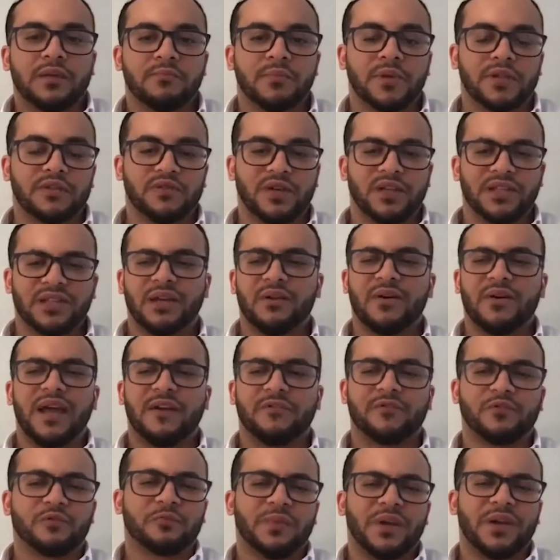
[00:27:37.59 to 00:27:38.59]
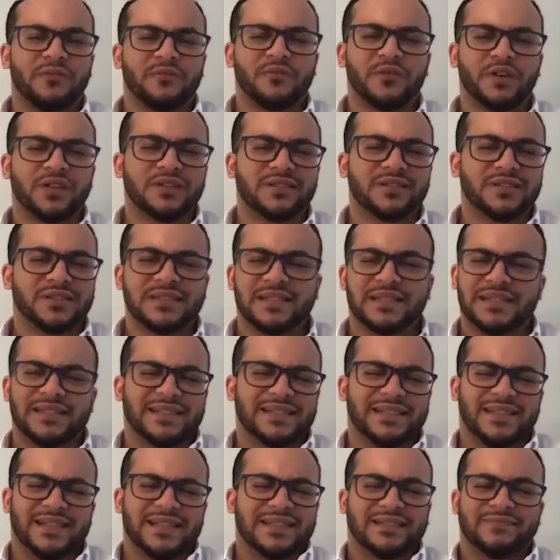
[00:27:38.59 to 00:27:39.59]
But right now I have to pay for it. This is
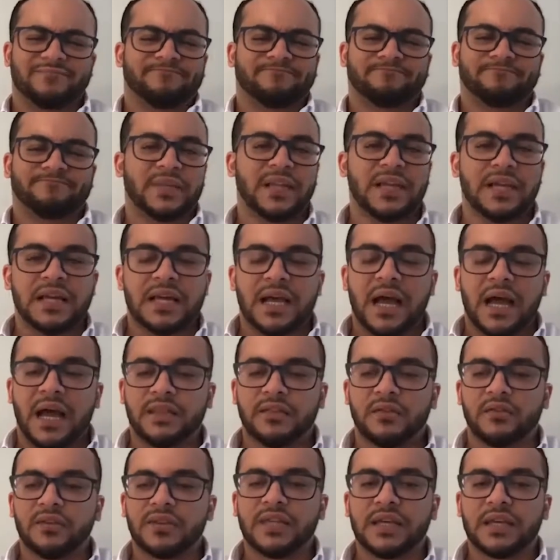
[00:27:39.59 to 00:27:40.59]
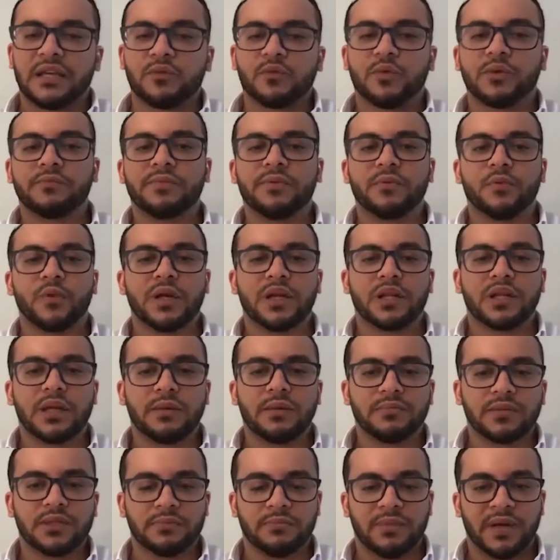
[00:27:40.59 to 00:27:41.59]
like, I don't think it will be
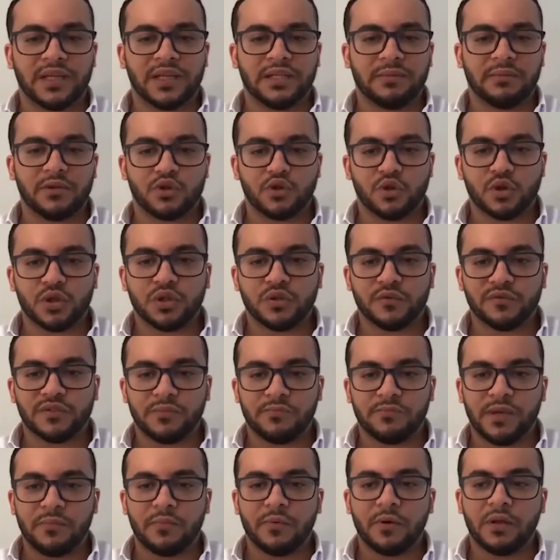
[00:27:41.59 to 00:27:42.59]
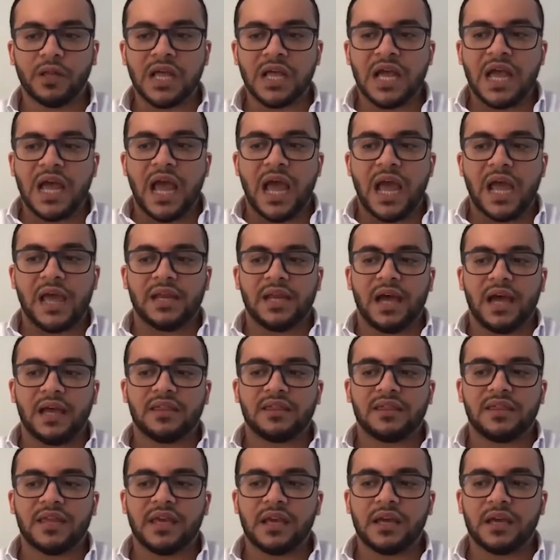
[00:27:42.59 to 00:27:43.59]
welcomed by the majority of the people. And I
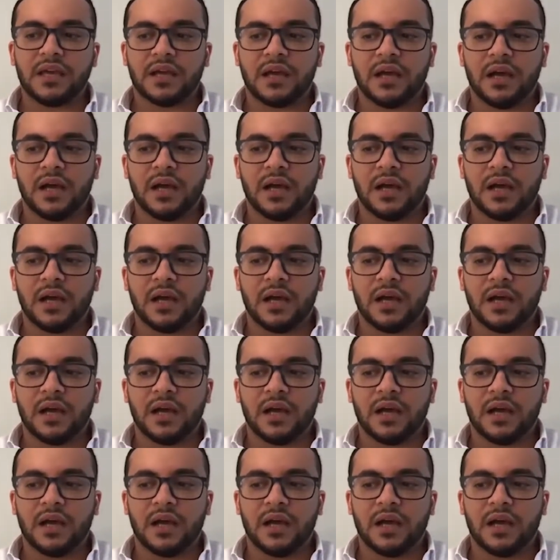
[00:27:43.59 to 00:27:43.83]
think